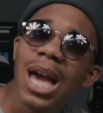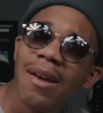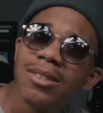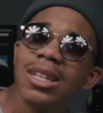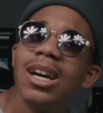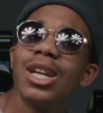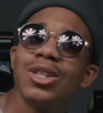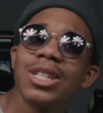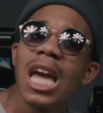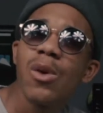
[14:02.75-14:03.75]
have to
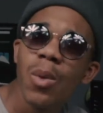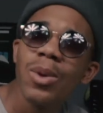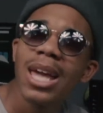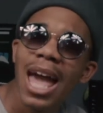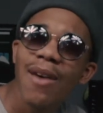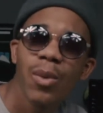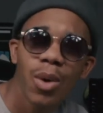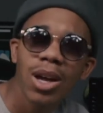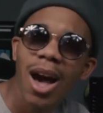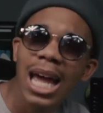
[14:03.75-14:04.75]
understand what we have and
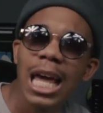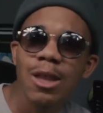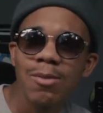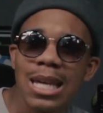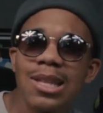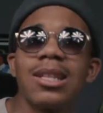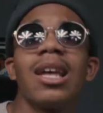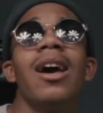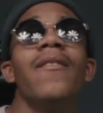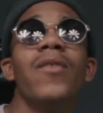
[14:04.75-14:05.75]
what God has placed
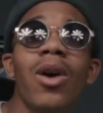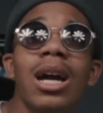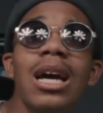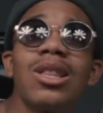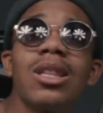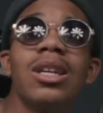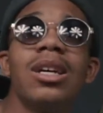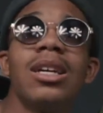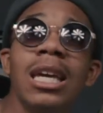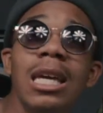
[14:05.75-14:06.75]
for us
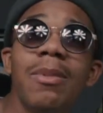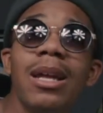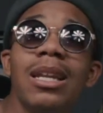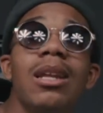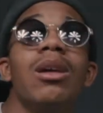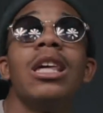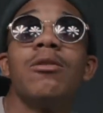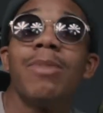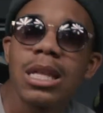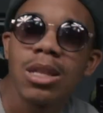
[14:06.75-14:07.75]
to keep and His
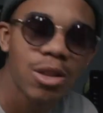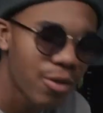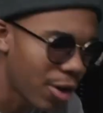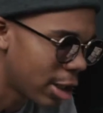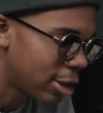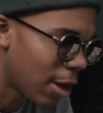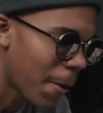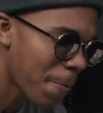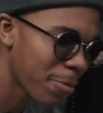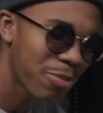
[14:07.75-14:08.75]
blessings for us. So
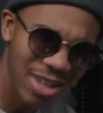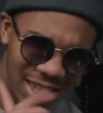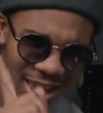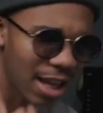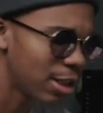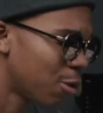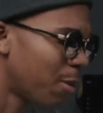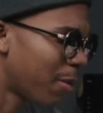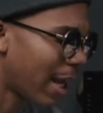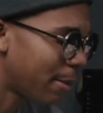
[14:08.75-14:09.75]
yeah, just
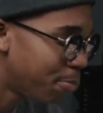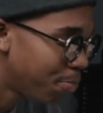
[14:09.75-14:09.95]
remember that.